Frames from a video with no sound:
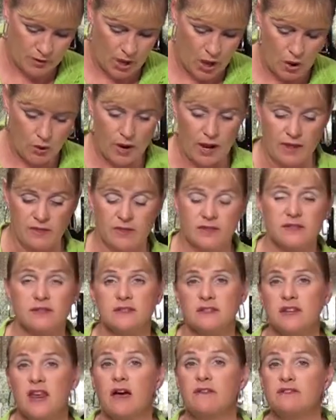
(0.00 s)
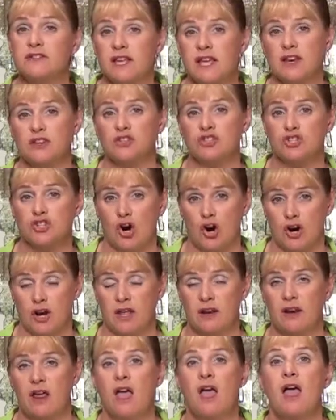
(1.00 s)
Okay, this is enough to get us
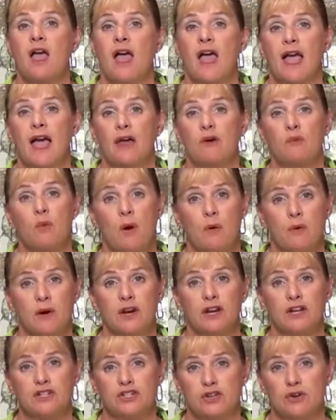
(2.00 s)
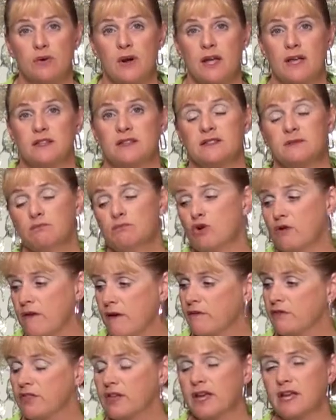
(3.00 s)
started, and what we're gonna do is move
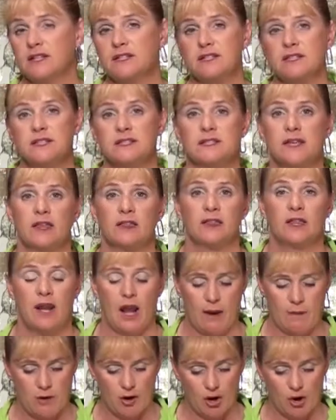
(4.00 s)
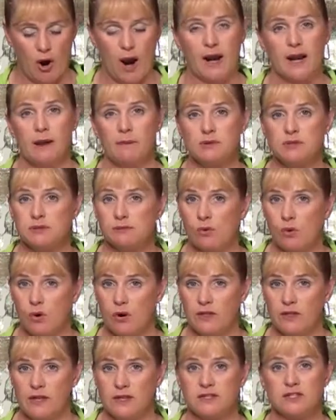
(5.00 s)
everything into the skillet. I'm gonna grind up some
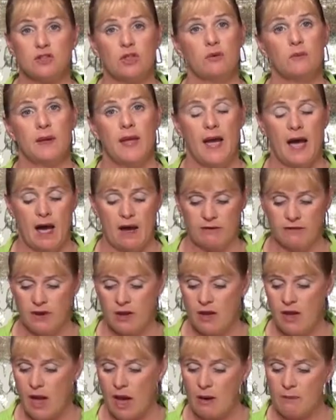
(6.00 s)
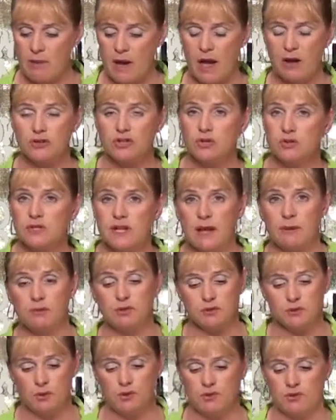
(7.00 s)
more of this so that we have about 2
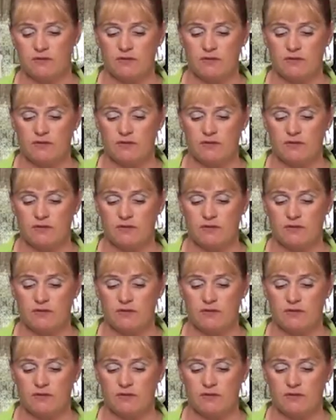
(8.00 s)
tablespoons